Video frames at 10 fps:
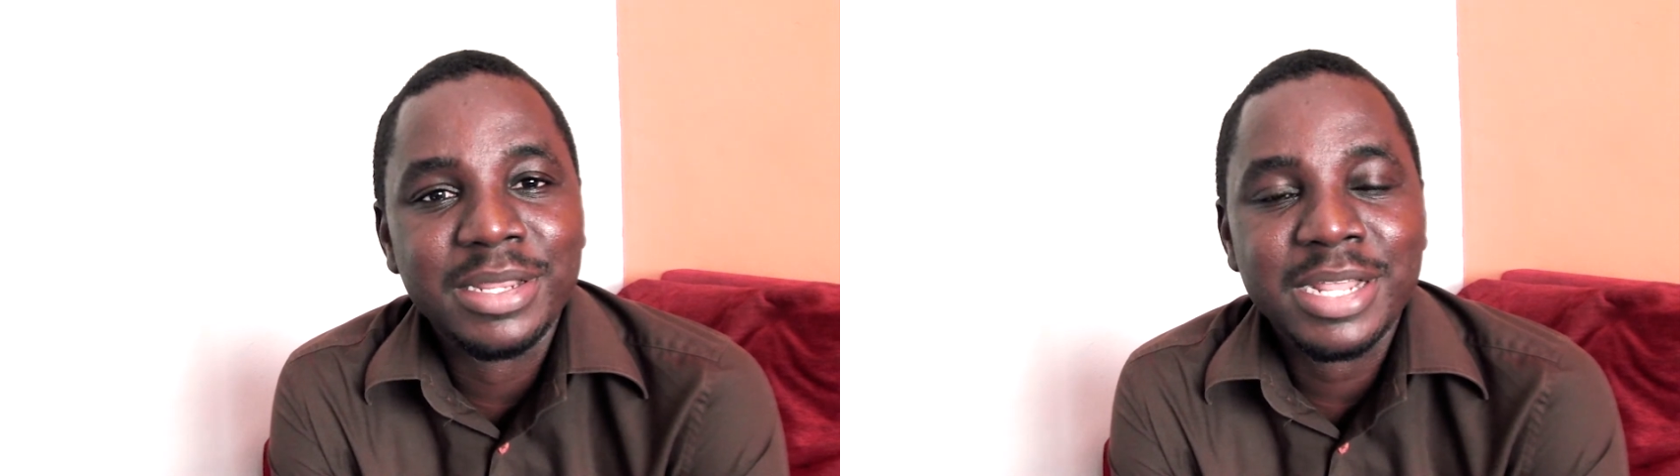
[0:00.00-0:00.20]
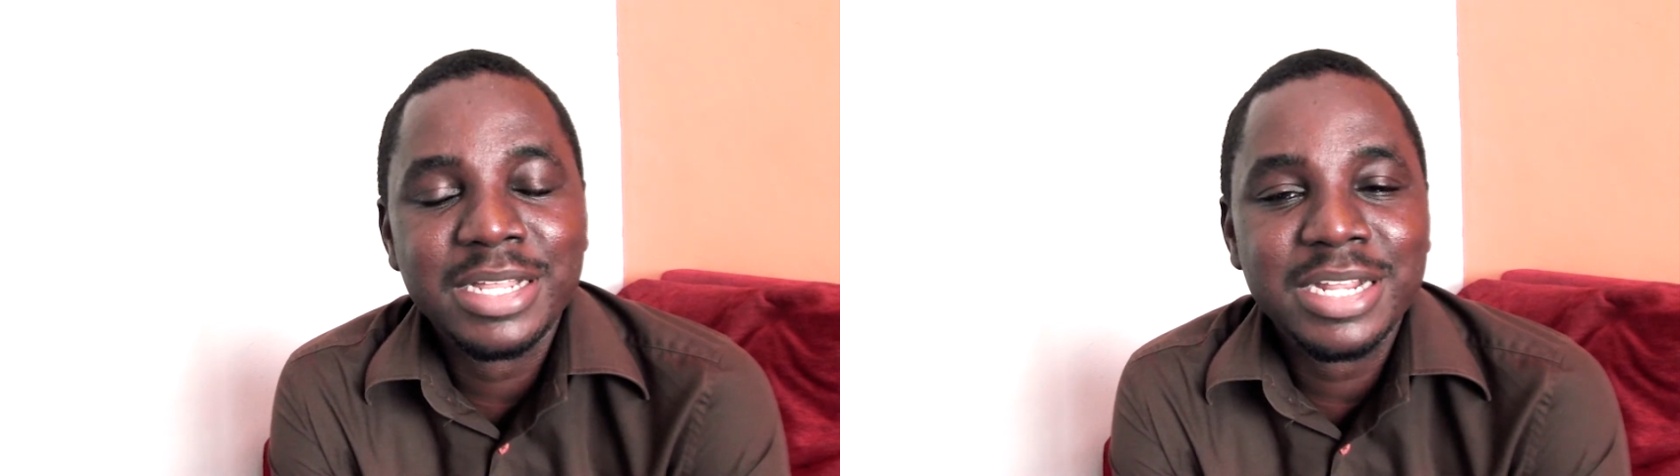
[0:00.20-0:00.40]

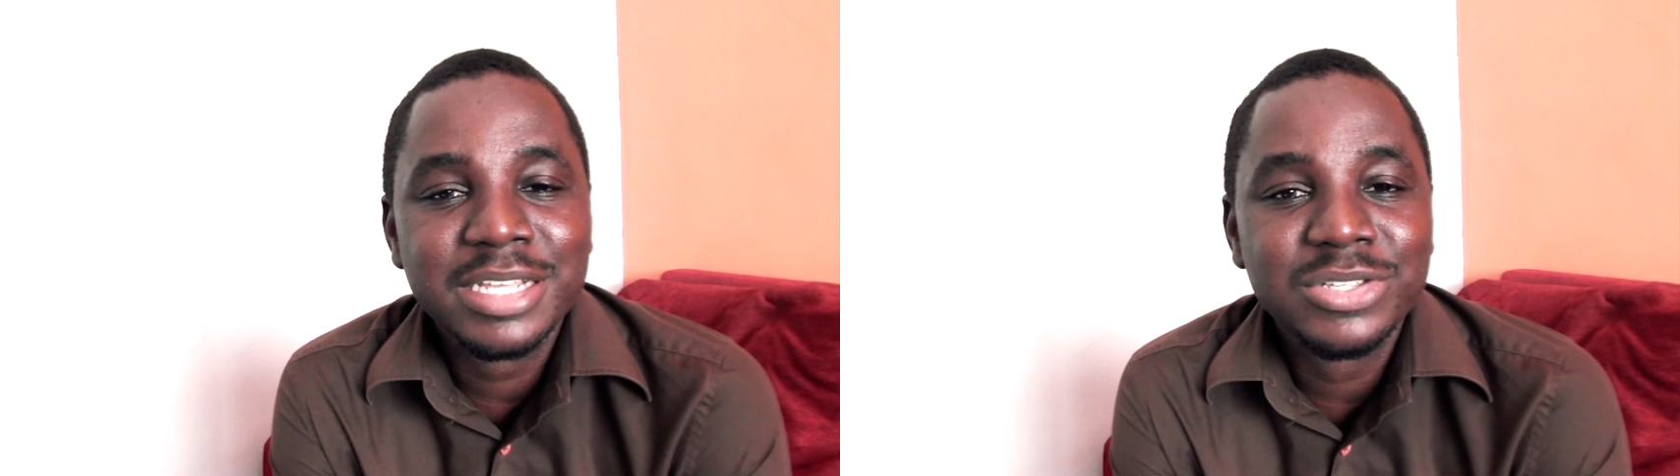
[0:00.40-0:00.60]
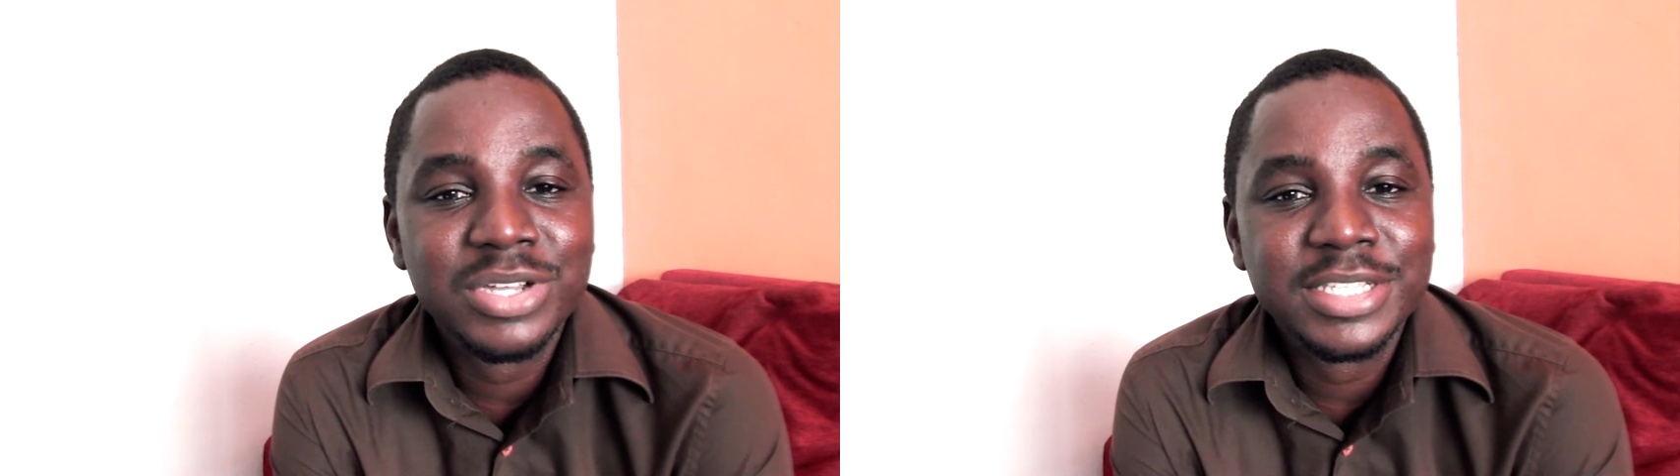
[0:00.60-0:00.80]

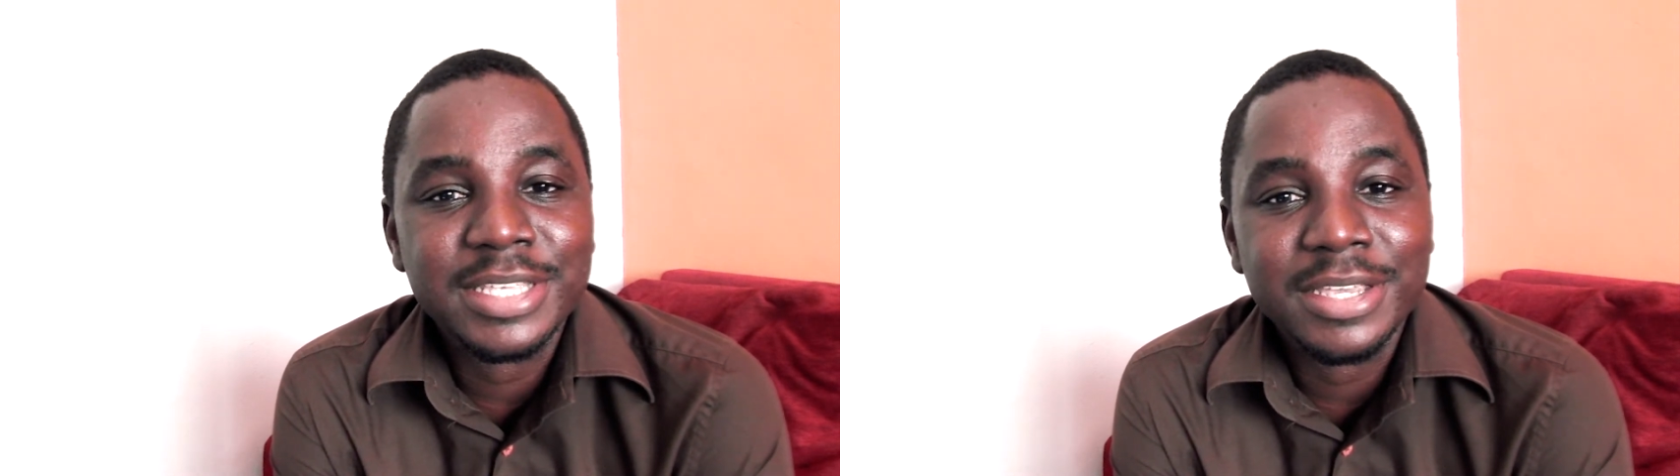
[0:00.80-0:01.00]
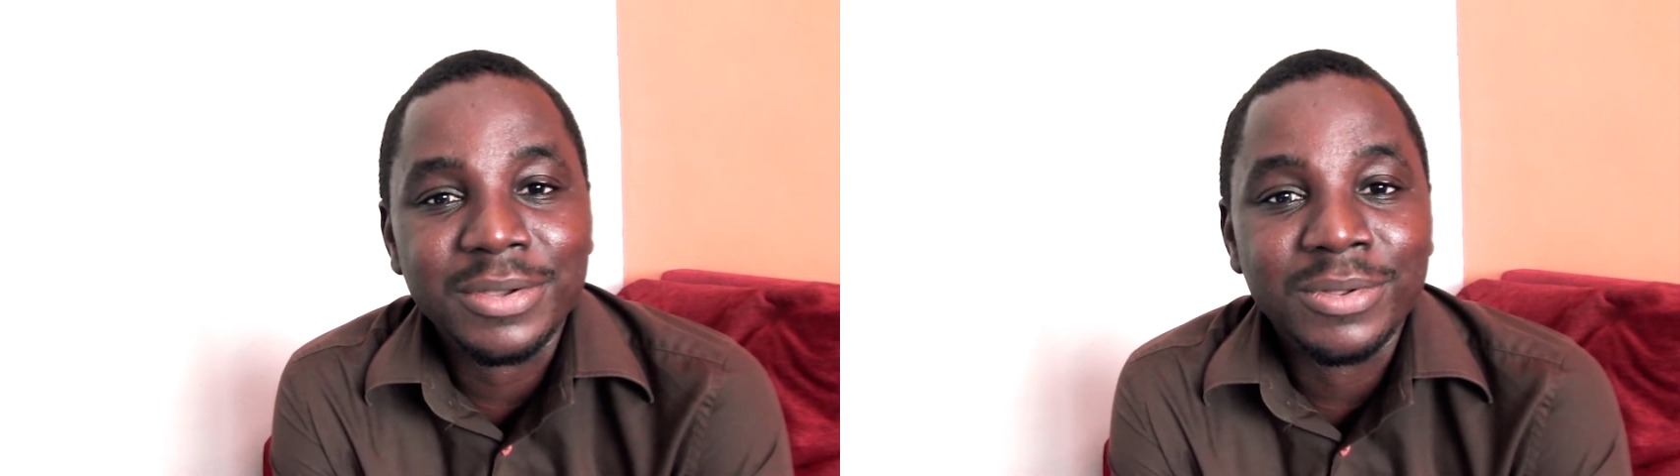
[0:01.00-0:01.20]
that's not a
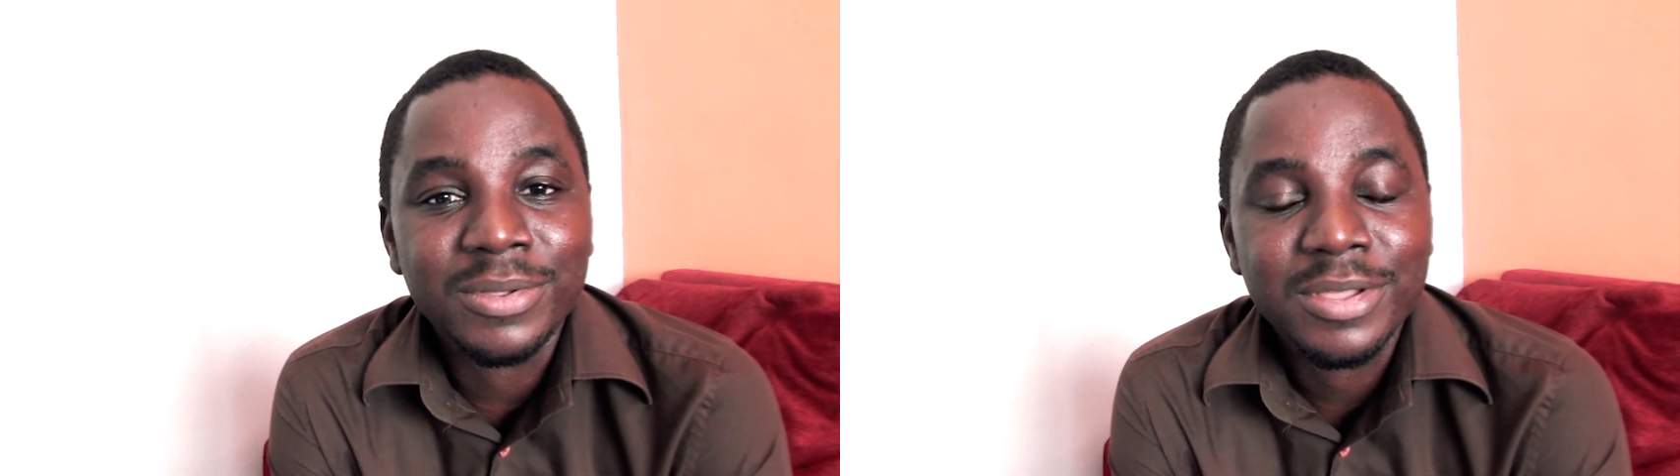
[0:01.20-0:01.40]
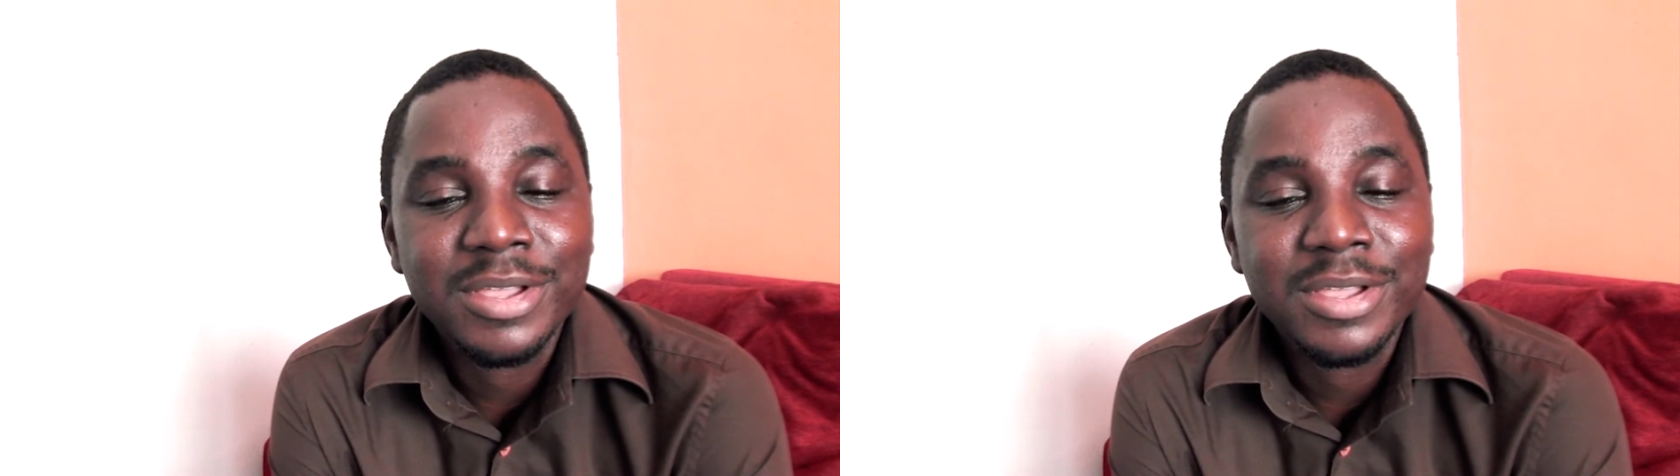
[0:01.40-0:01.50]
skill.